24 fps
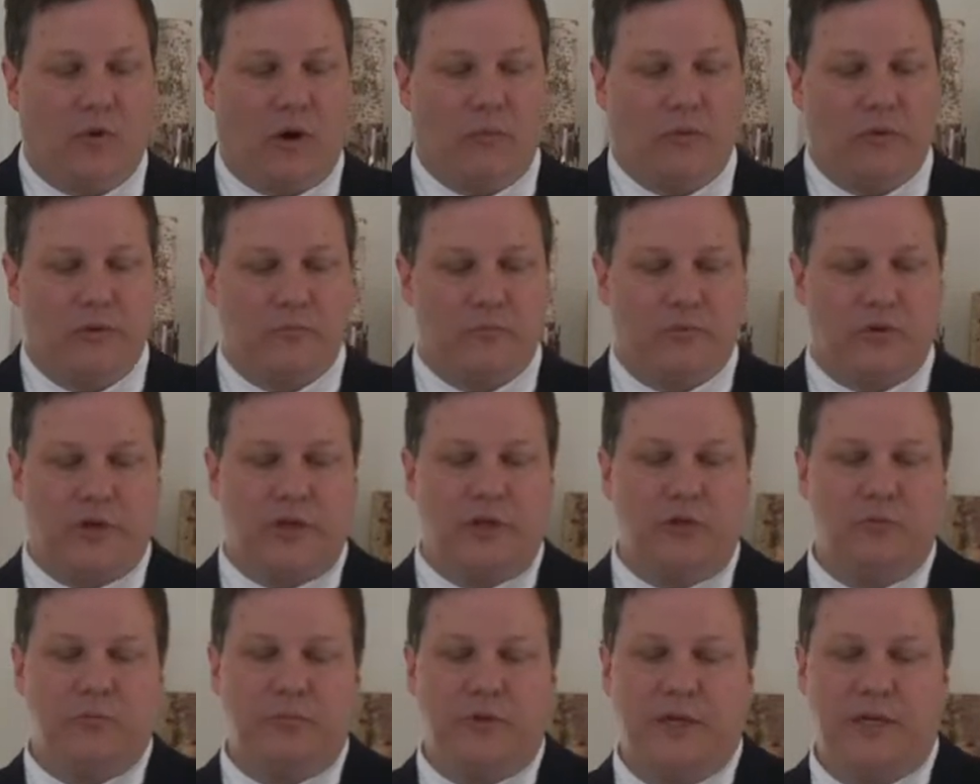what would
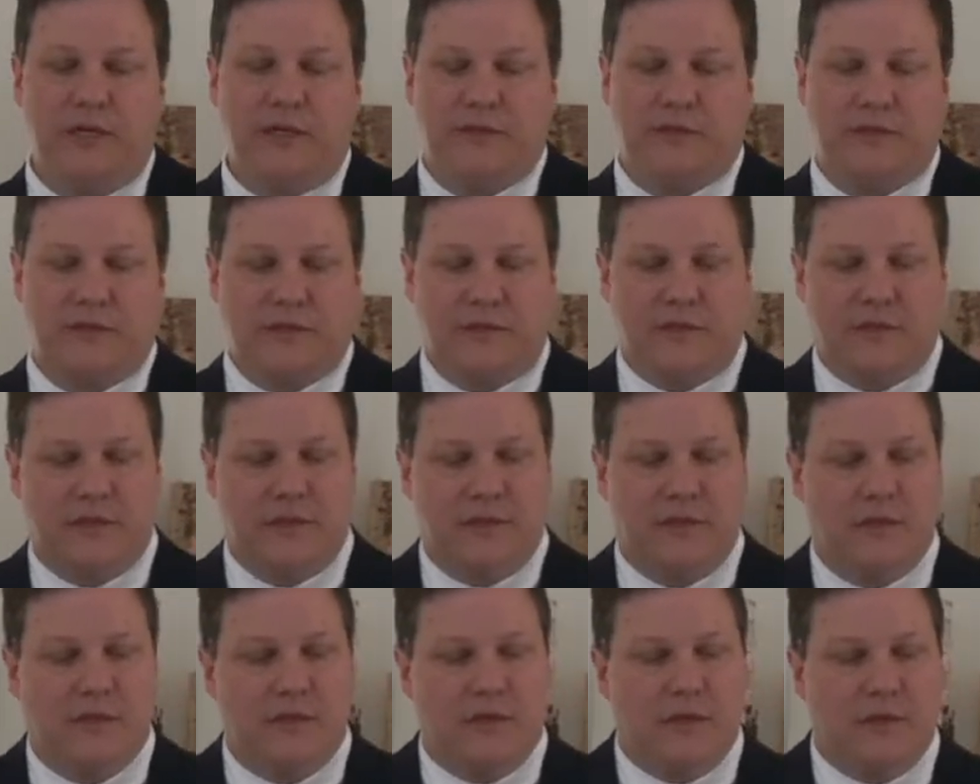bring you peace,
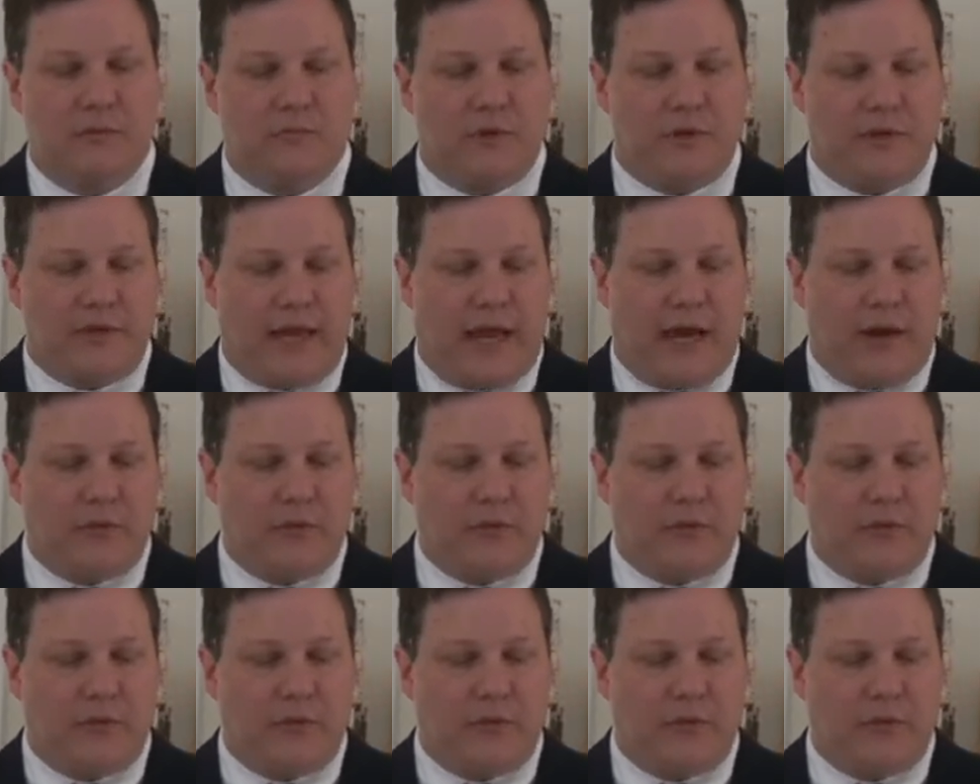but